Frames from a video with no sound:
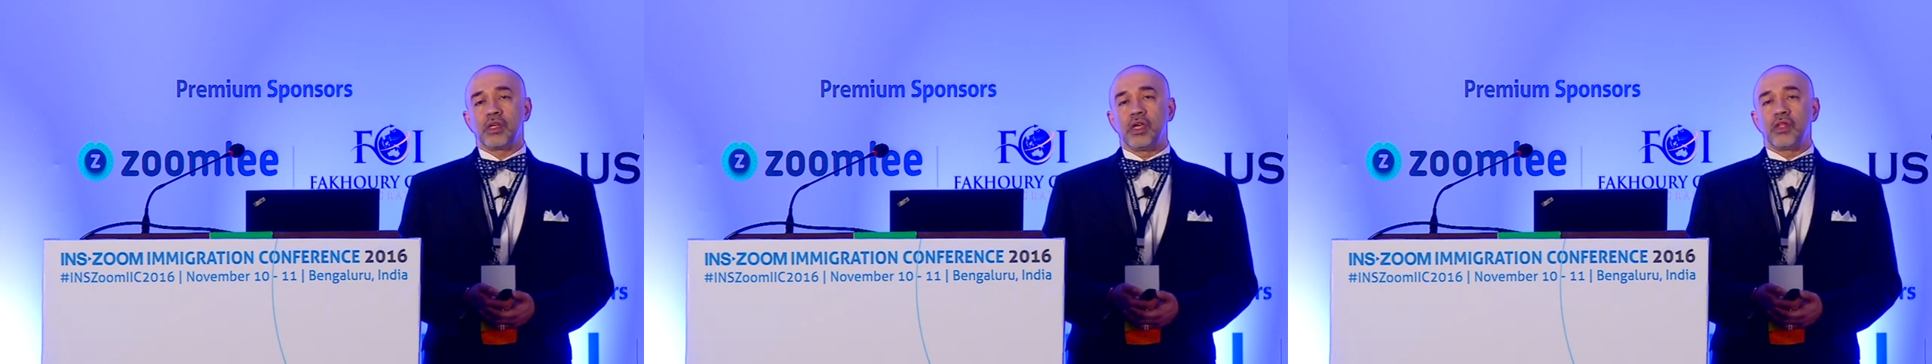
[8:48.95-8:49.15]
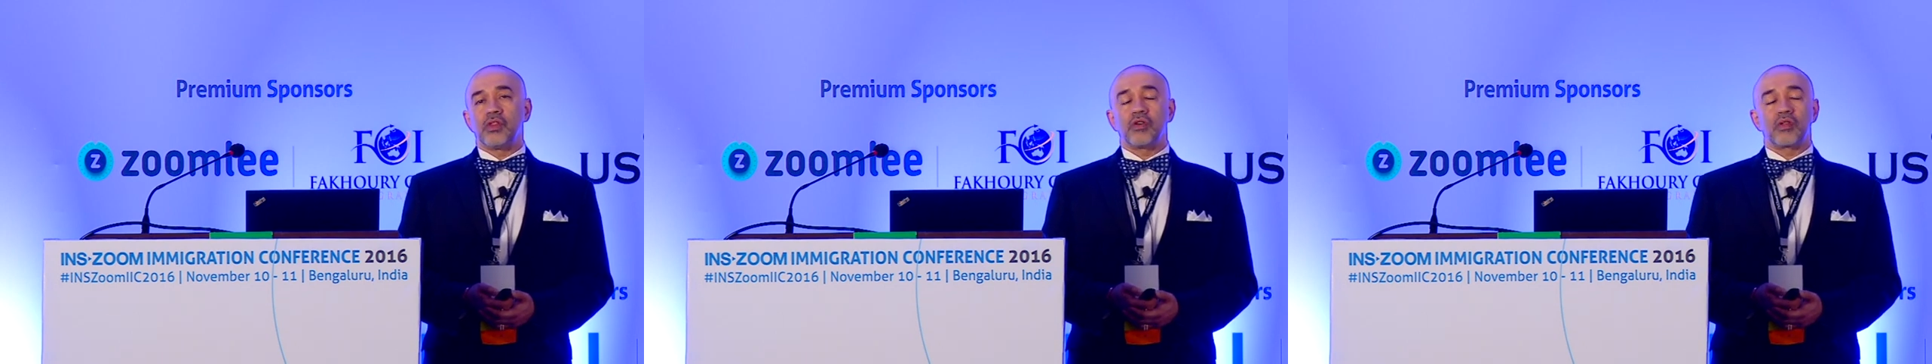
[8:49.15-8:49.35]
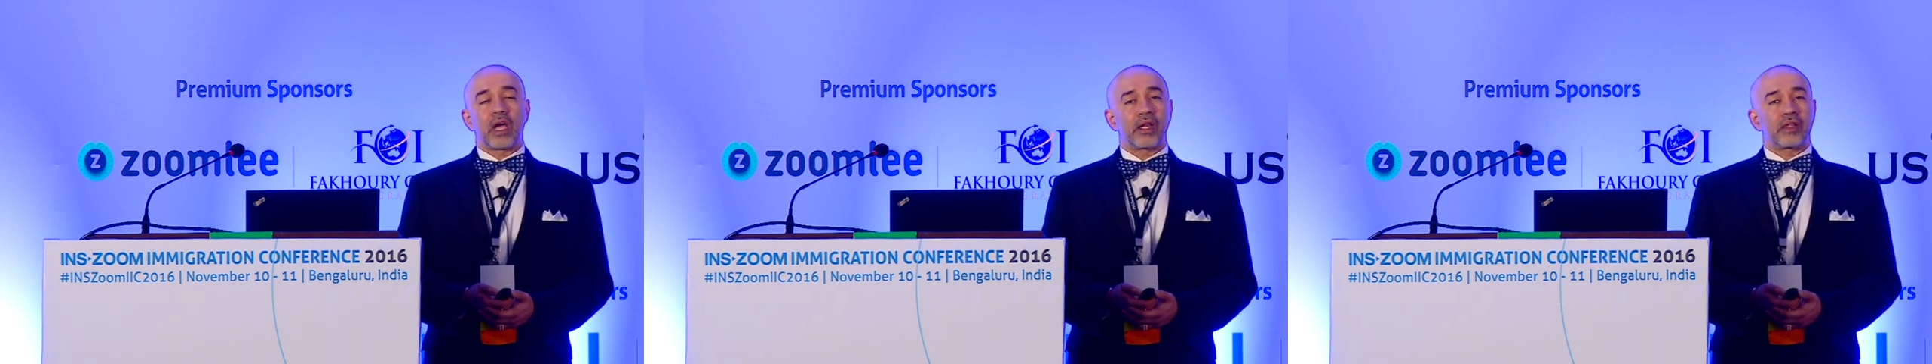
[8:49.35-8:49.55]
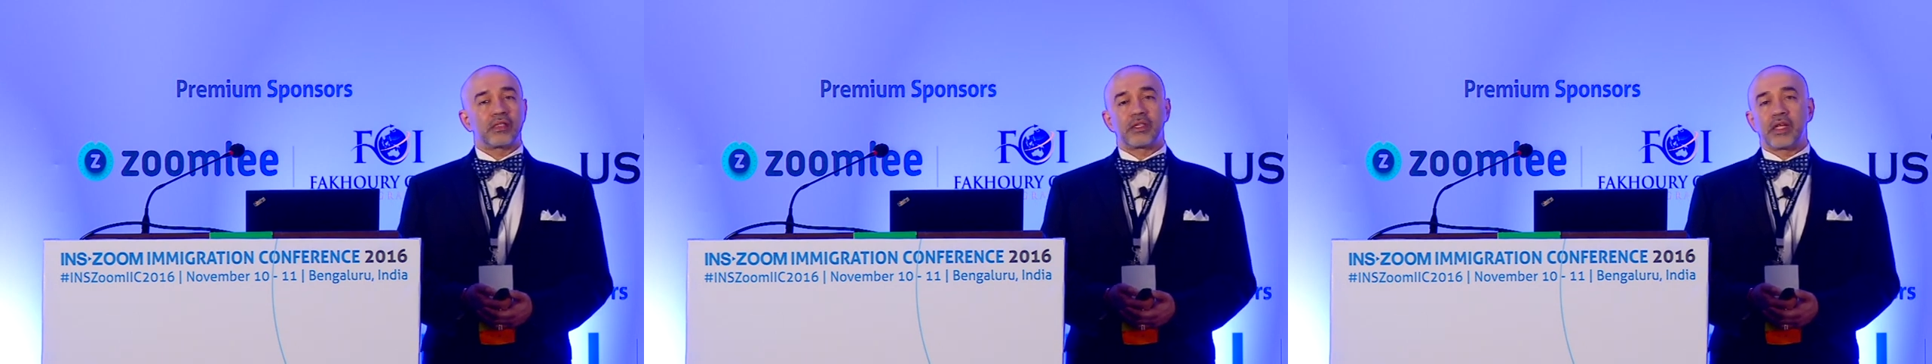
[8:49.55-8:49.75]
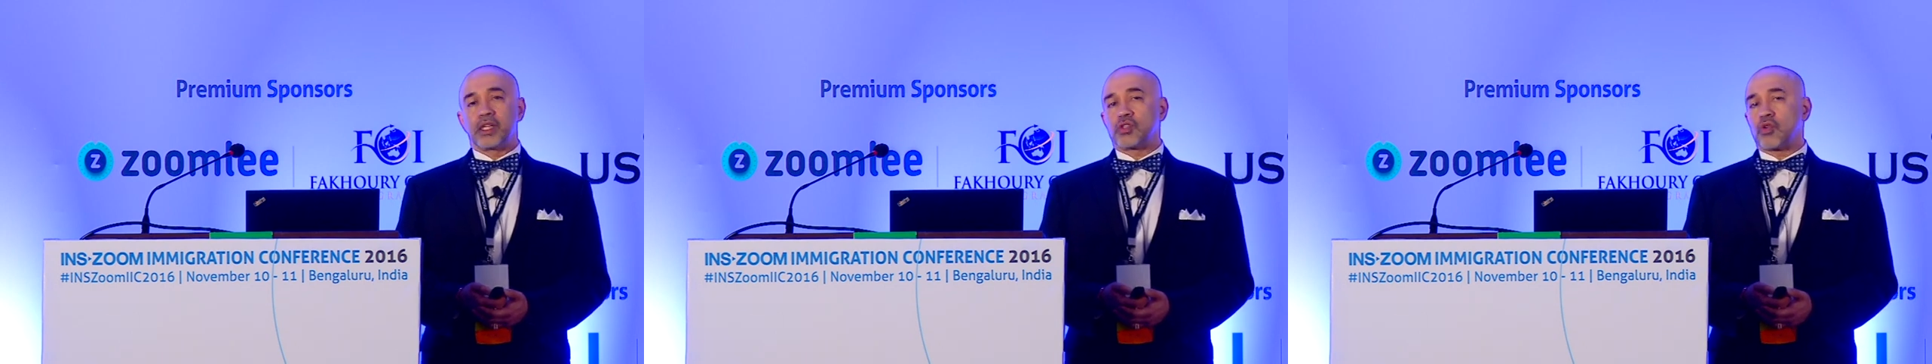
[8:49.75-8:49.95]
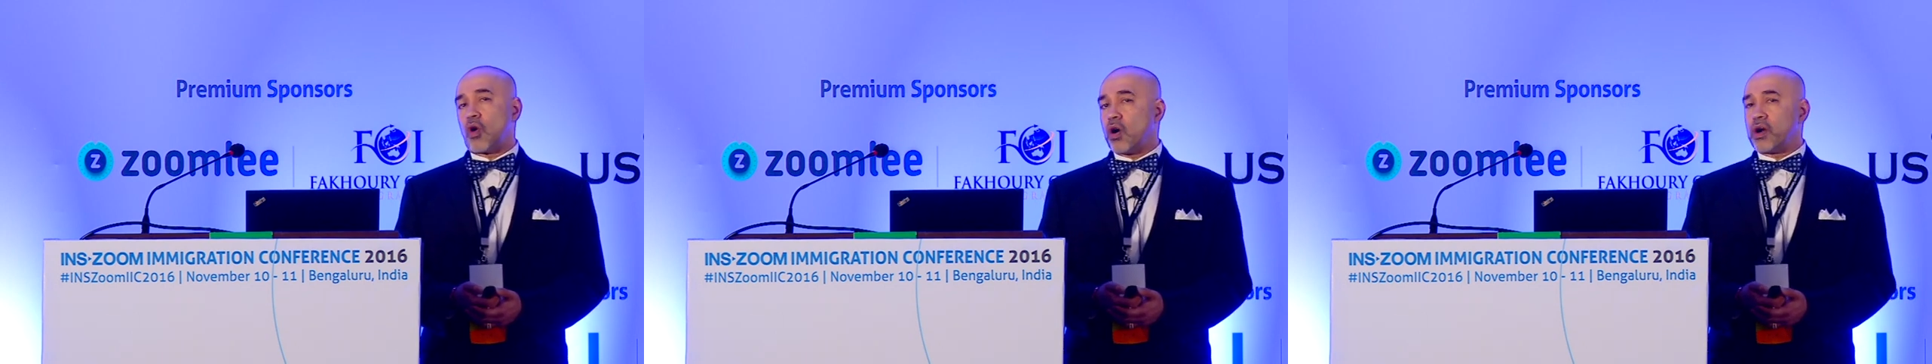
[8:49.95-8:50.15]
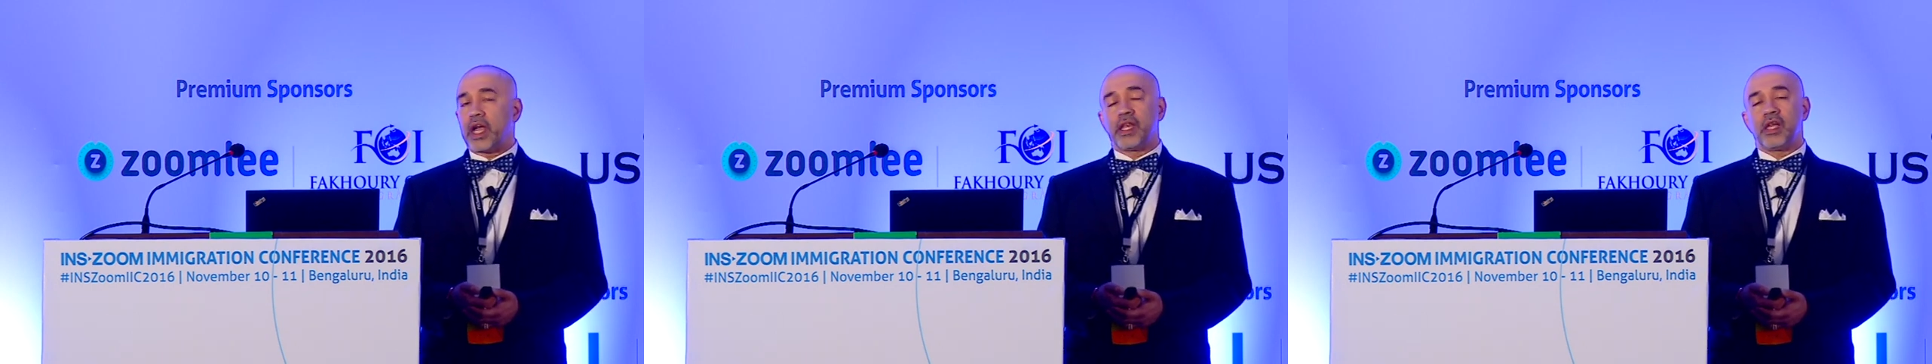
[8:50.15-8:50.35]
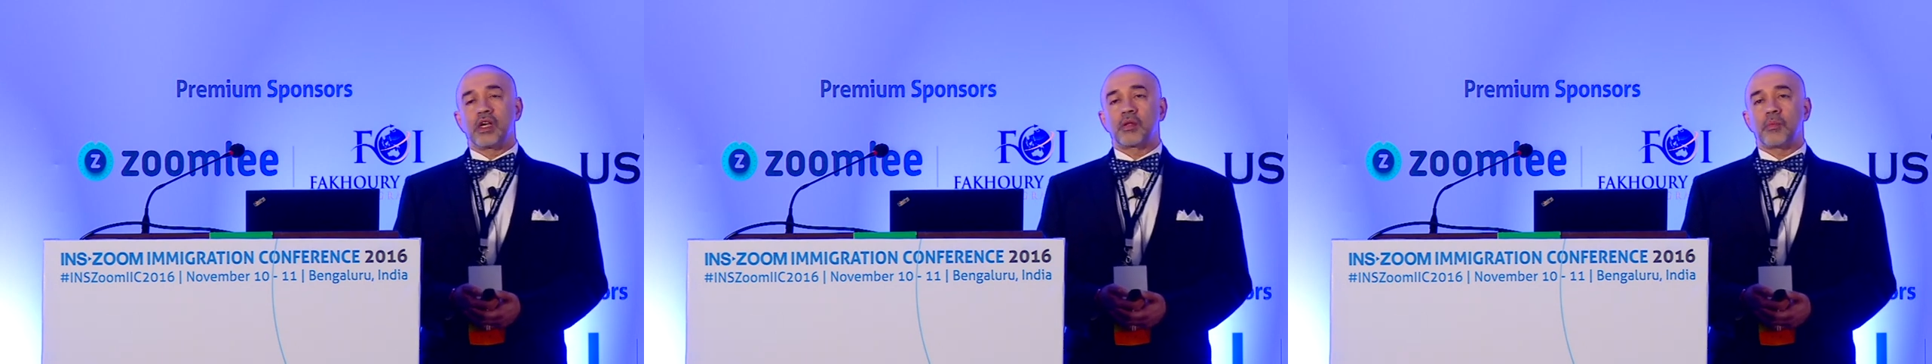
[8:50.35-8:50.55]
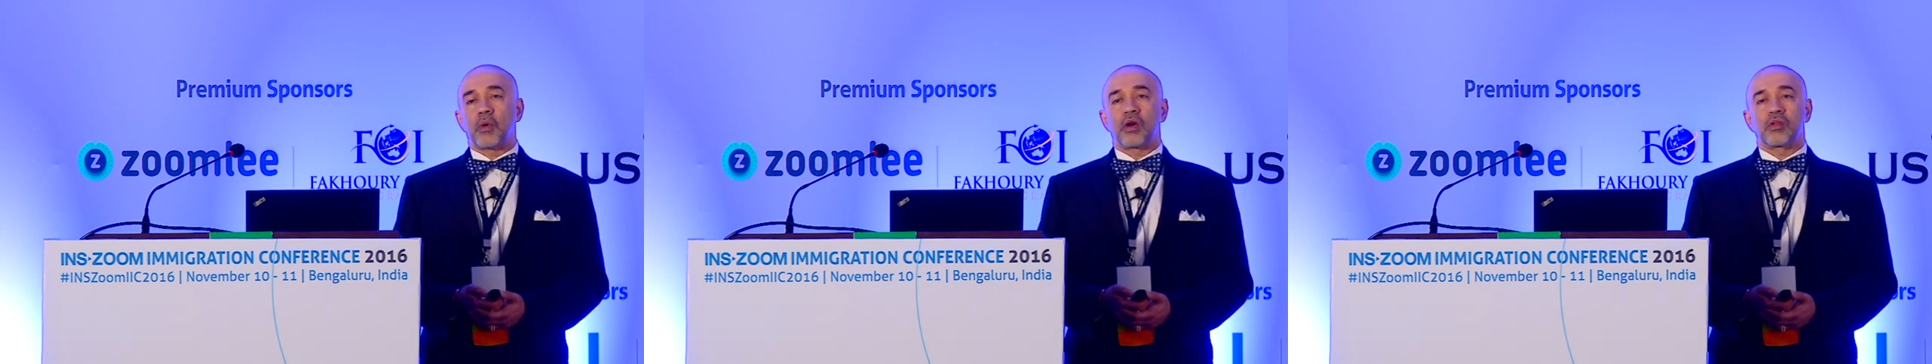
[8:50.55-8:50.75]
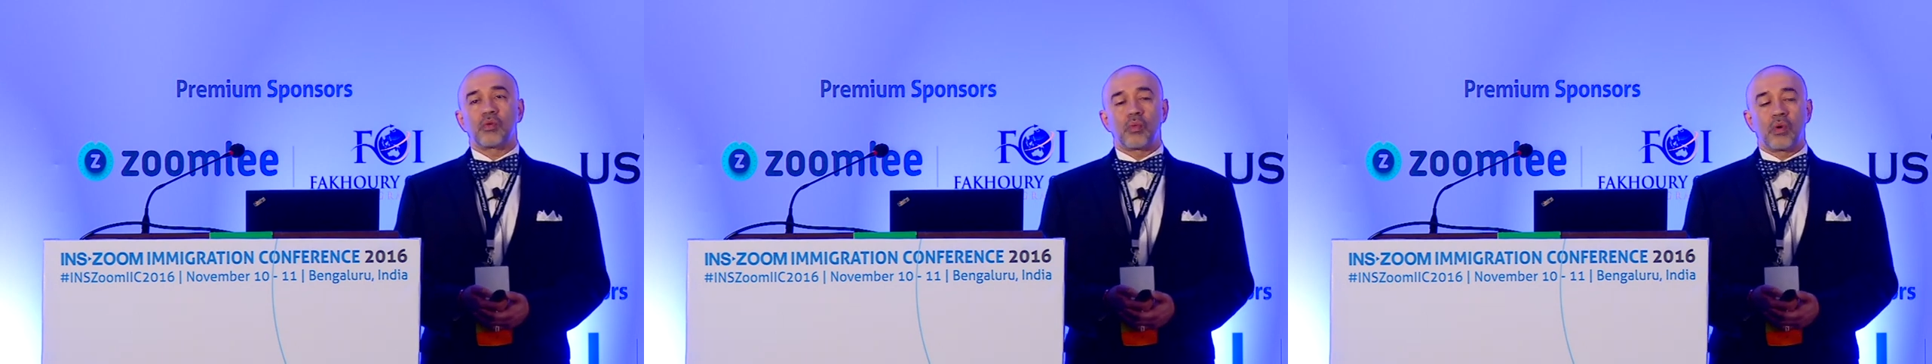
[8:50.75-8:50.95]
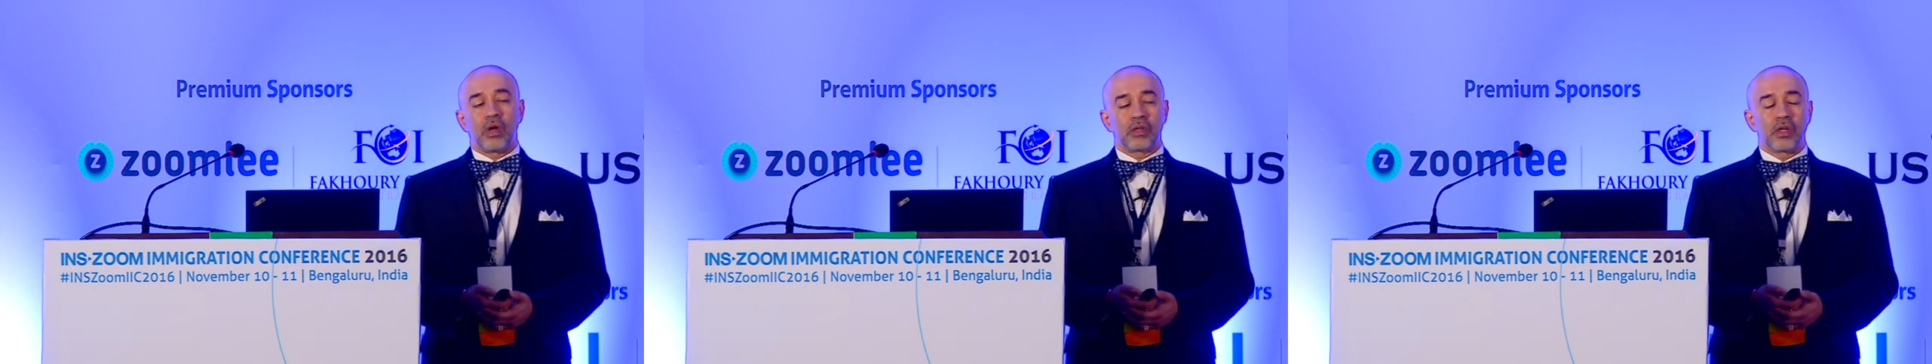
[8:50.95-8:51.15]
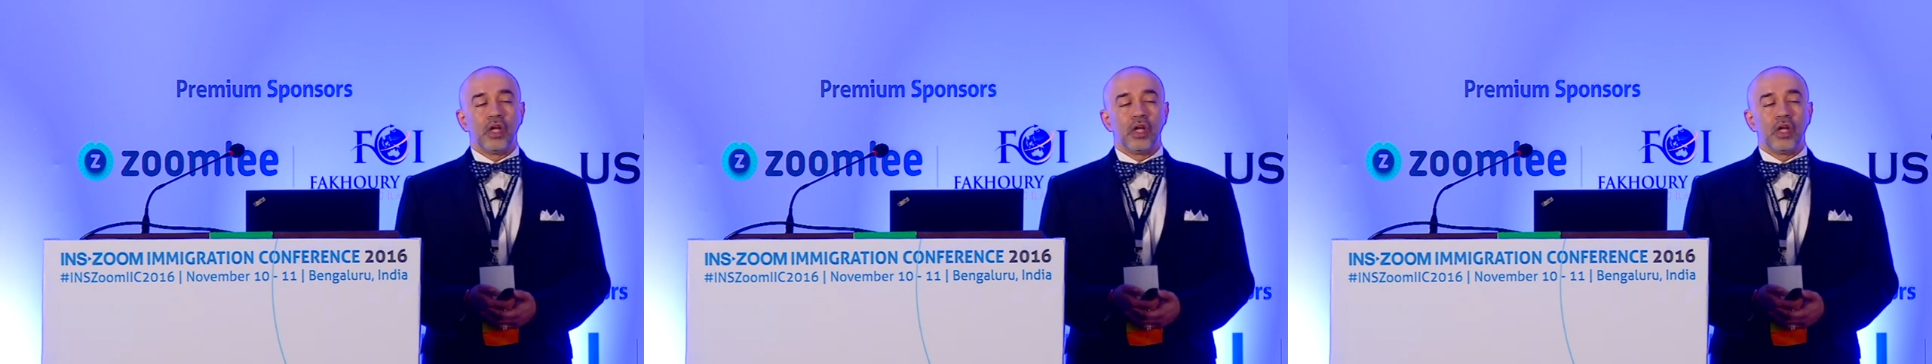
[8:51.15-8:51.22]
in the United States or any other part of the world,